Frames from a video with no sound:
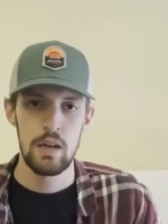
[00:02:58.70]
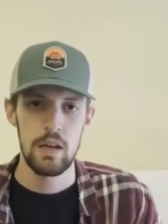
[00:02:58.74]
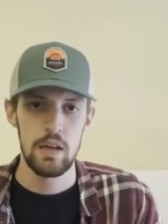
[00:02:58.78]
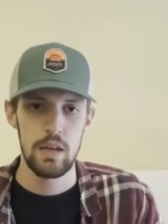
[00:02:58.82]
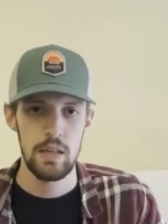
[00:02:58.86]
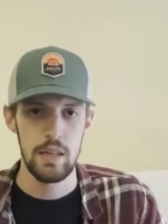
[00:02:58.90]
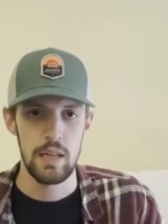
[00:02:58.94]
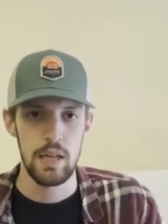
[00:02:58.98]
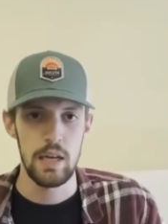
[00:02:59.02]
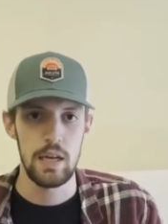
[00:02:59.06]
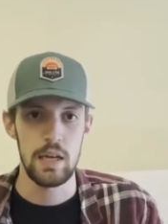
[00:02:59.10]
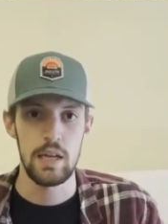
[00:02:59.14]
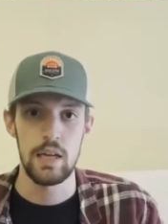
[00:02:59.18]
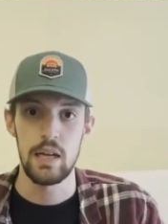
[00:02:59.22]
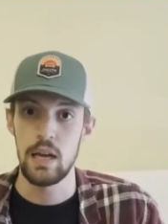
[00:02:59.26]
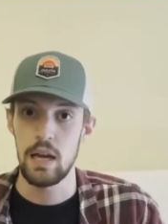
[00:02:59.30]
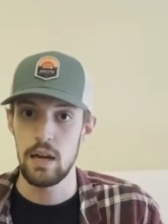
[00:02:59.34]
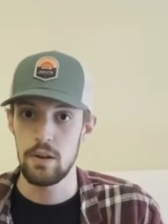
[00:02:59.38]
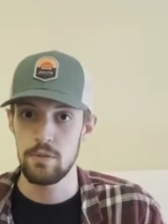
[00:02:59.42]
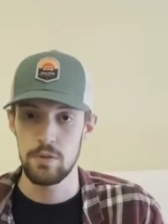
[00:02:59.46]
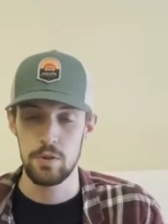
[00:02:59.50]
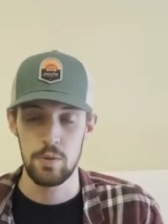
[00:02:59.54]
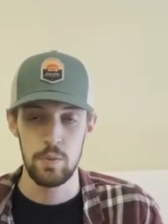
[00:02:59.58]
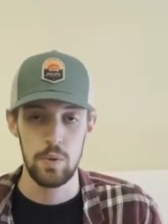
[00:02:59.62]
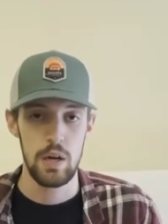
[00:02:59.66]
and then
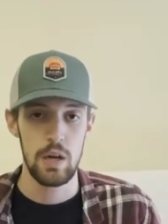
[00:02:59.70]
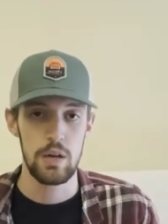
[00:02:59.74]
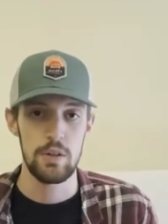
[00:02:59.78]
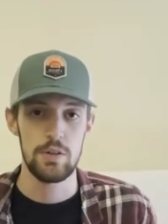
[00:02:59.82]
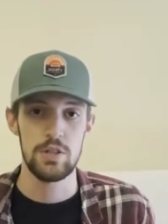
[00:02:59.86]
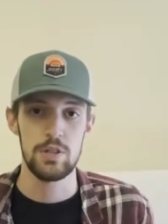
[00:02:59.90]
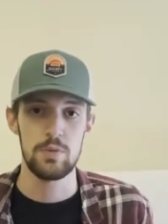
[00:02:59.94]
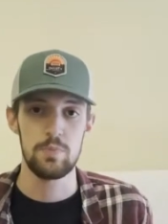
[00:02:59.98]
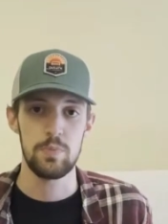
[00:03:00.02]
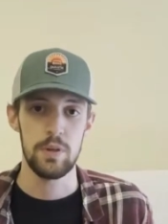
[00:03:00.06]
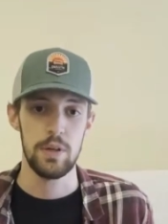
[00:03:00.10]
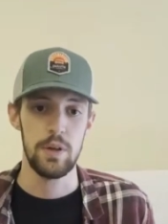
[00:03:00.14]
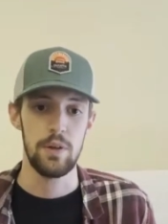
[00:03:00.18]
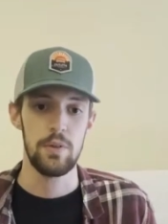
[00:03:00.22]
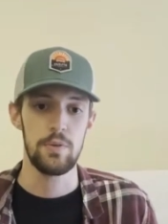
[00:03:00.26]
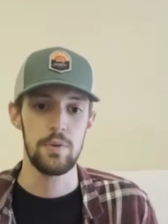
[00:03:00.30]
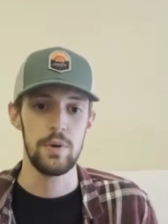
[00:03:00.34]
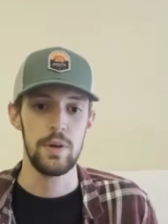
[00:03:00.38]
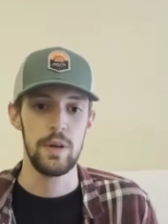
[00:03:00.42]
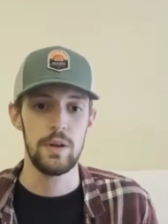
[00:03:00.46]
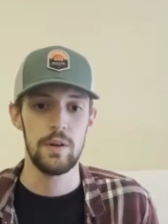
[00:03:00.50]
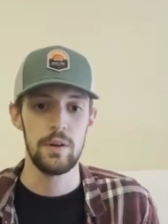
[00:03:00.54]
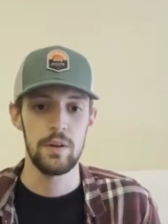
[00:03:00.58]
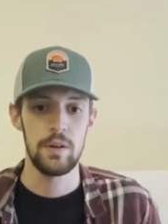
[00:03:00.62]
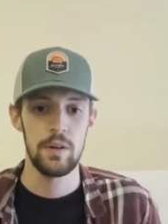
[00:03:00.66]
after a while just play a 3